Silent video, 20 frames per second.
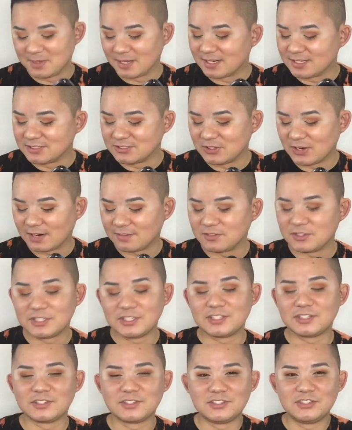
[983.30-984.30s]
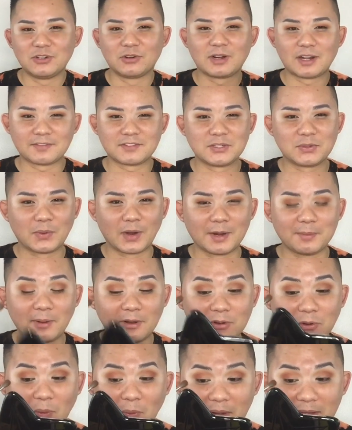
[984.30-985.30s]
because you don't have to worry
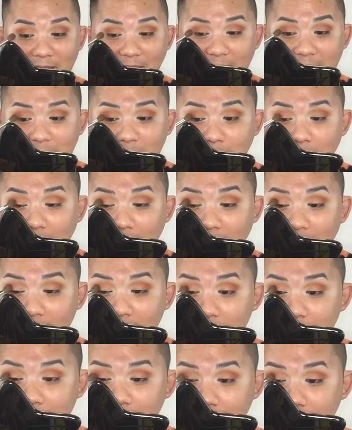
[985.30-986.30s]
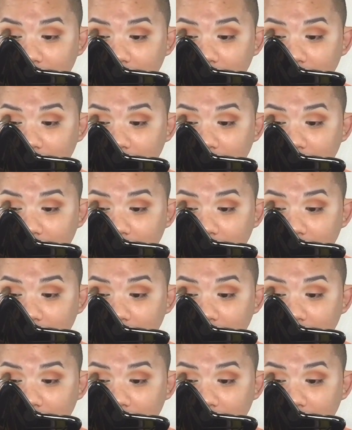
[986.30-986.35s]
about going anywhere.